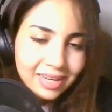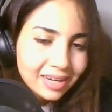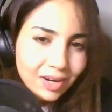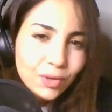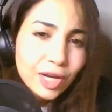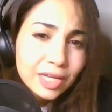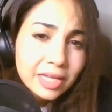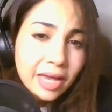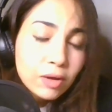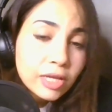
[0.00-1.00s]
Alrighty,
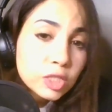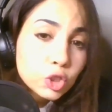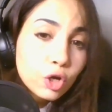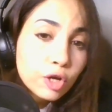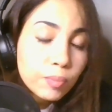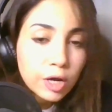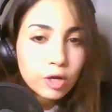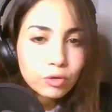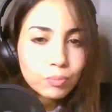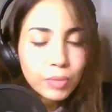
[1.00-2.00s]
now let's talk
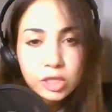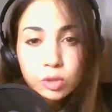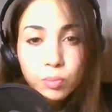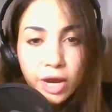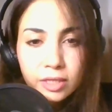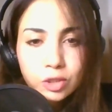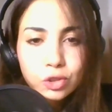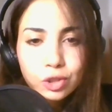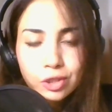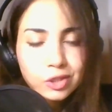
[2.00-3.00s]
about best
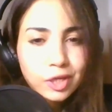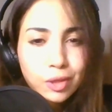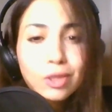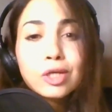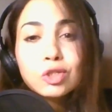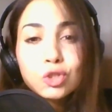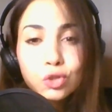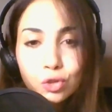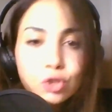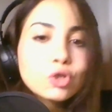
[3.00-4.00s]
practices and things to
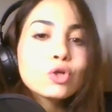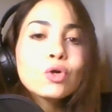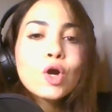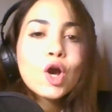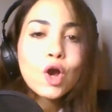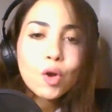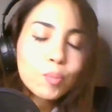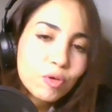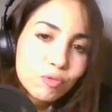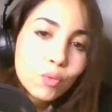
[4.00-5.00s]
do
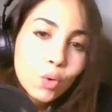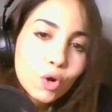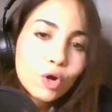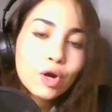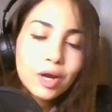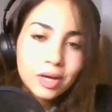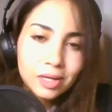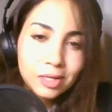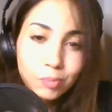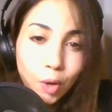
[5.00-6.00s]
before
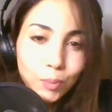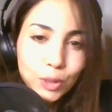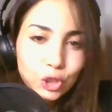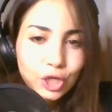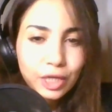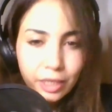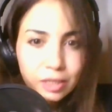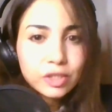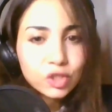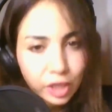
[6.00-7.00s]
publishing an
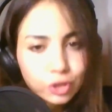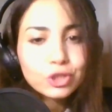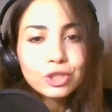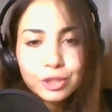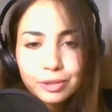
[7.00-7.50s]
extension.